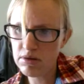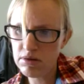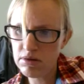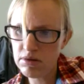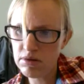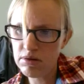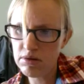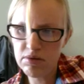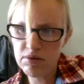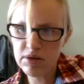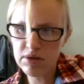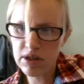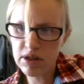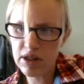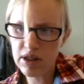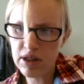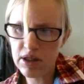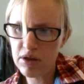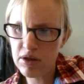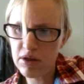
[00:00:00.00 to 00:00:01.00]
what was the next
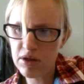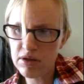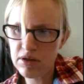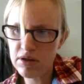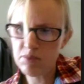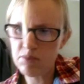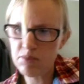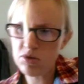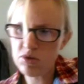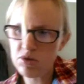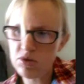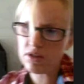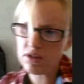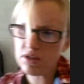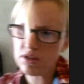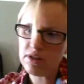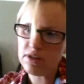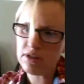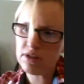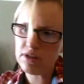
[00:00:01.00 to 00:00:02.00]
part? Subjects. The
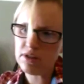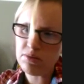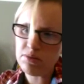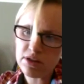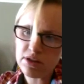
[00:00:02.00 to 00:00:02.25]
subjects